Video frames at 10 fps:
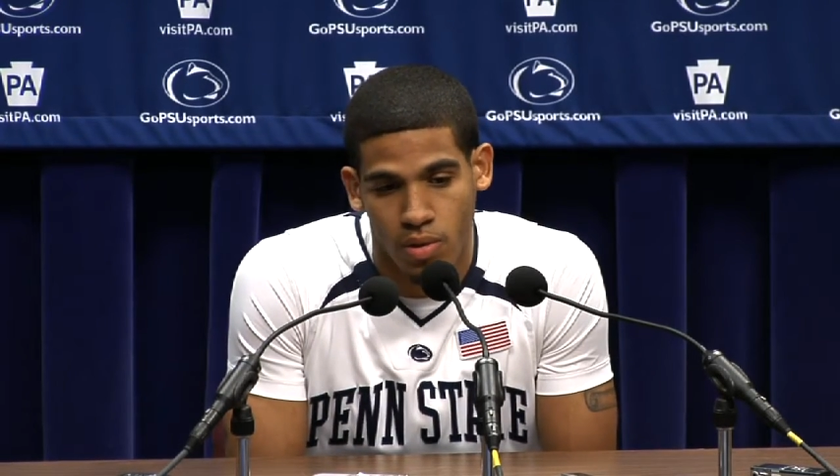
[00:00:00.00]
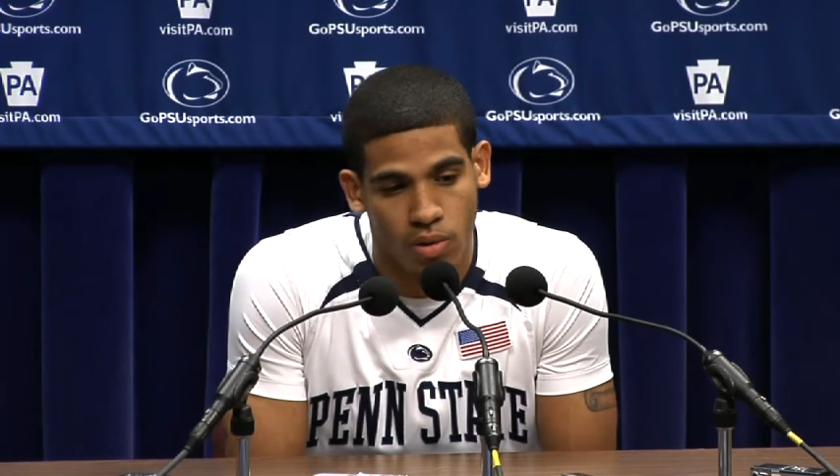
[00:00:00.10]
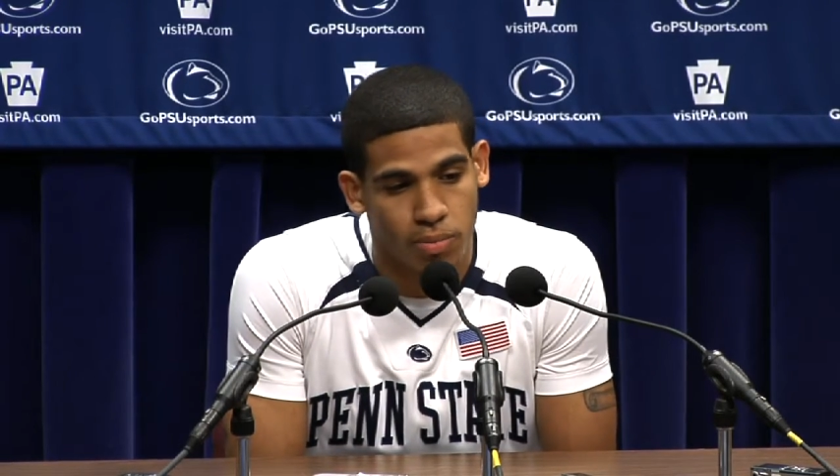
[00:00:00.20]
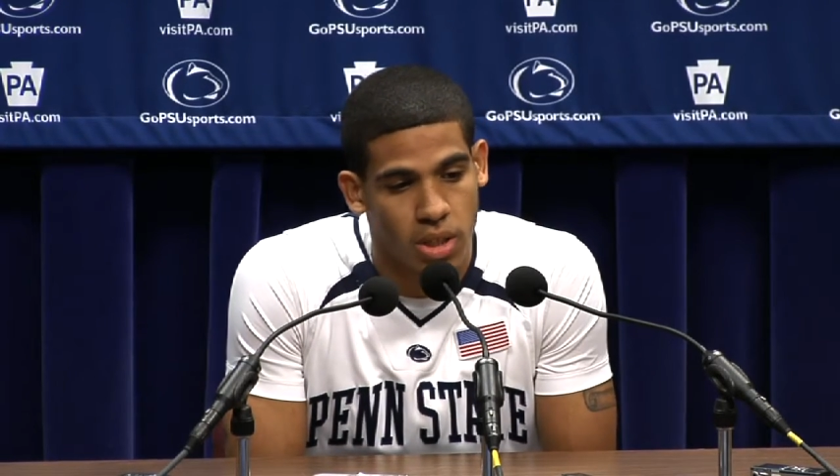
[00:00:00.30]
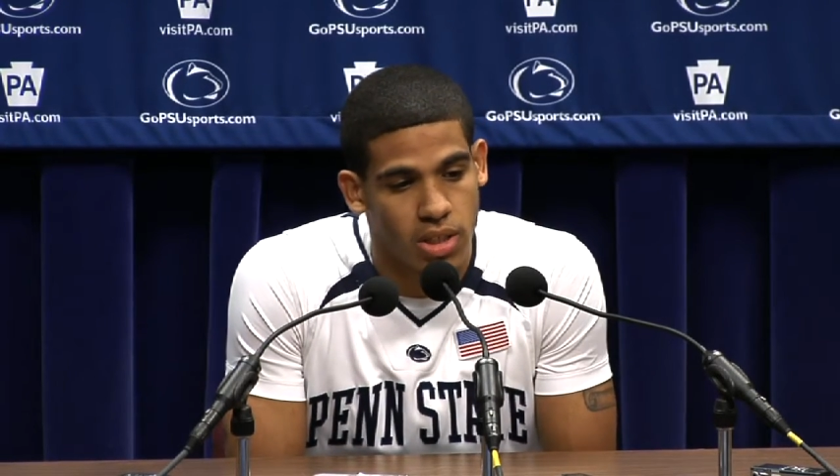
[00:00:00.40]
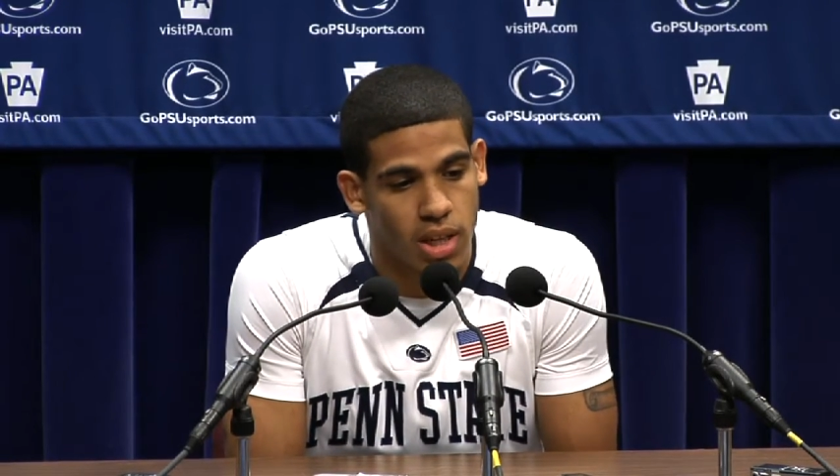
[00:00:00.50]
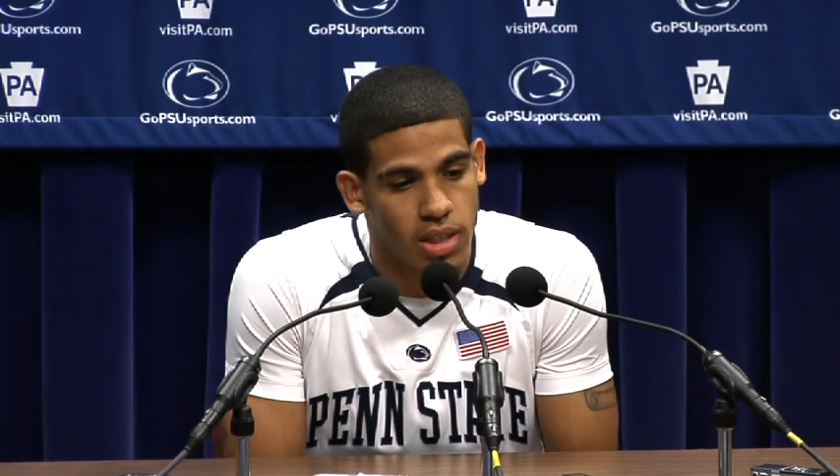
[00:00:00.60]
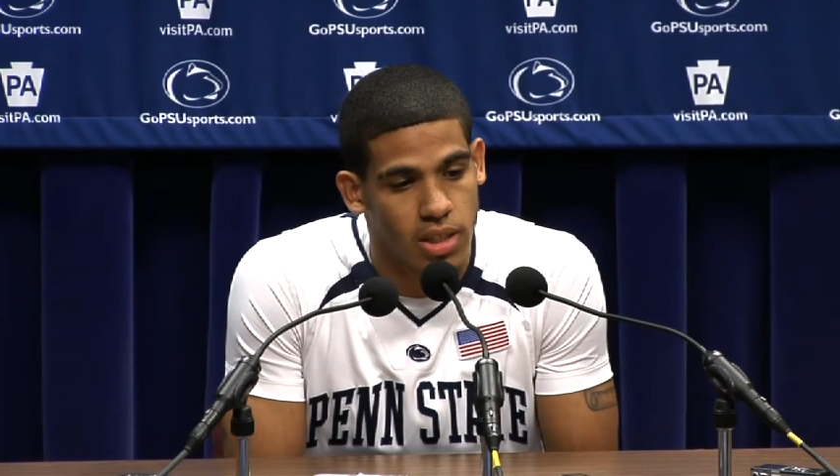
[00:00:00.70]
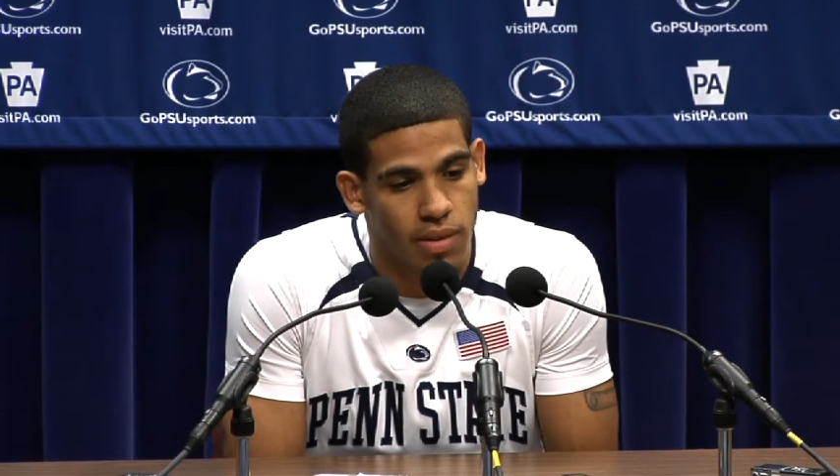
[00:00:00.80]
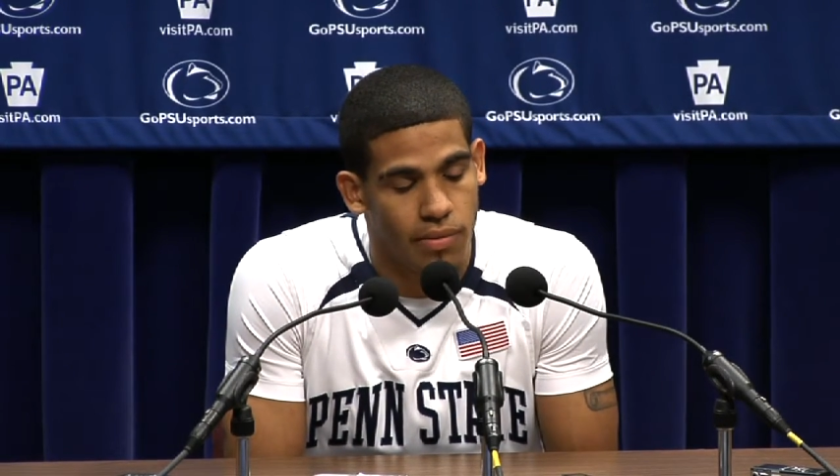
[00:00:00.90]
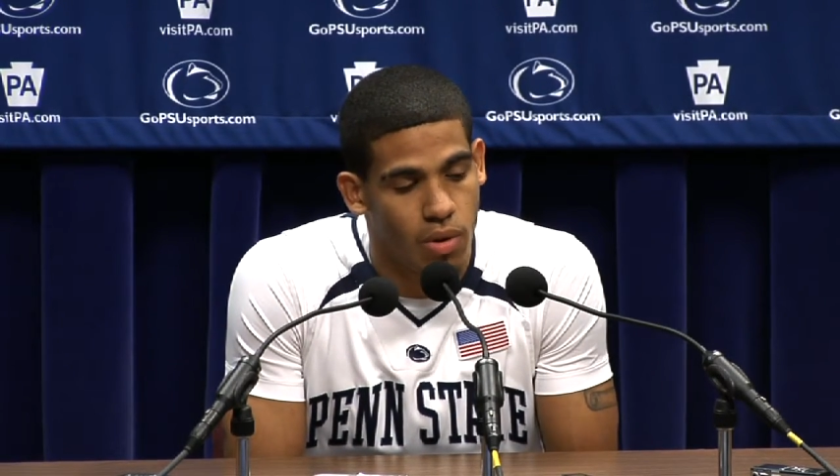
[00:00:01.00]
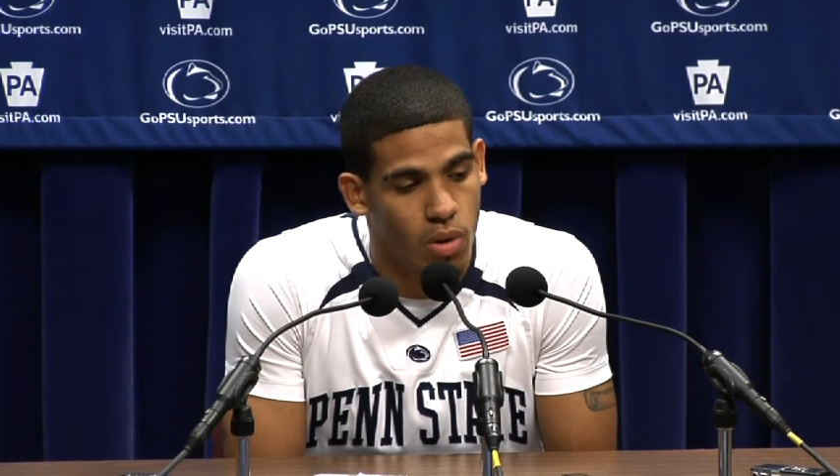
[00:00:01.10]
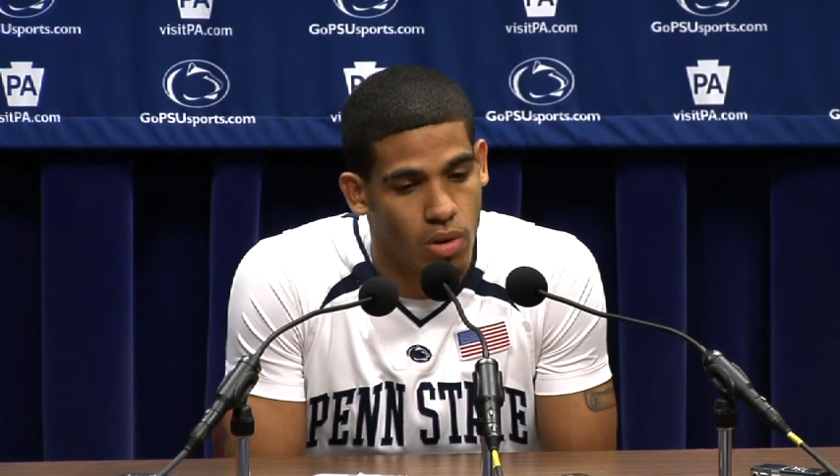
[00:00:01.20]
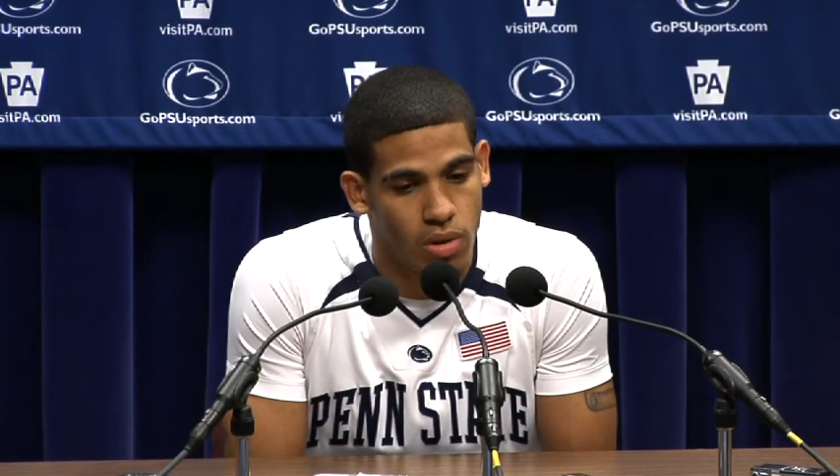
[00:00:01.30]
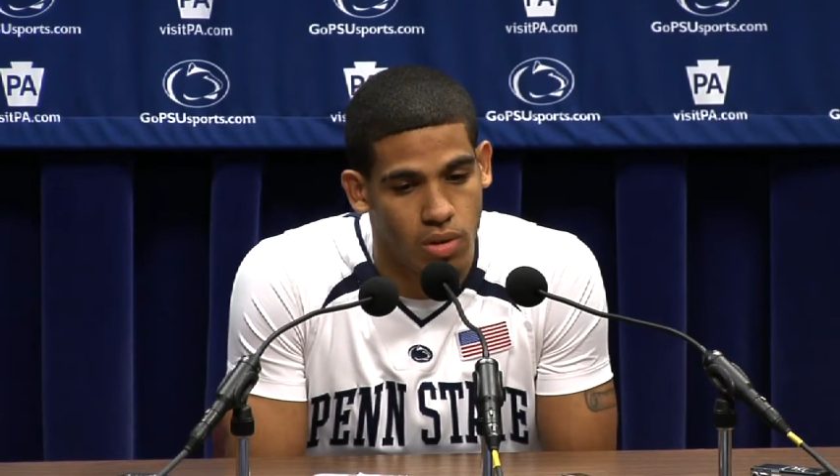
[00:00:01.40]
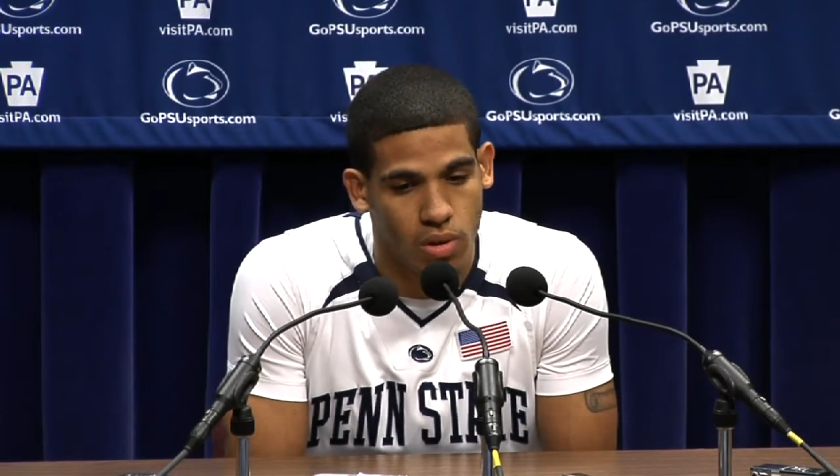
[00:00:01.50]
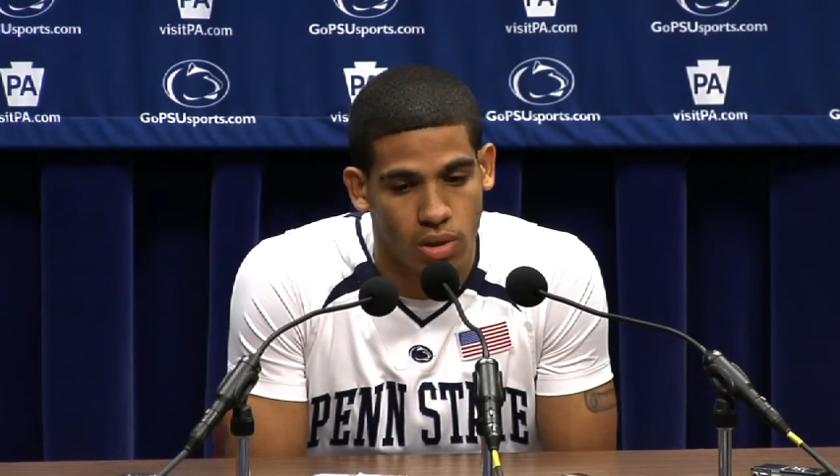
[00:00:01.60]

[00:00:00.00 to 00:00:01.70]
you know, if my shot's not falling, you know.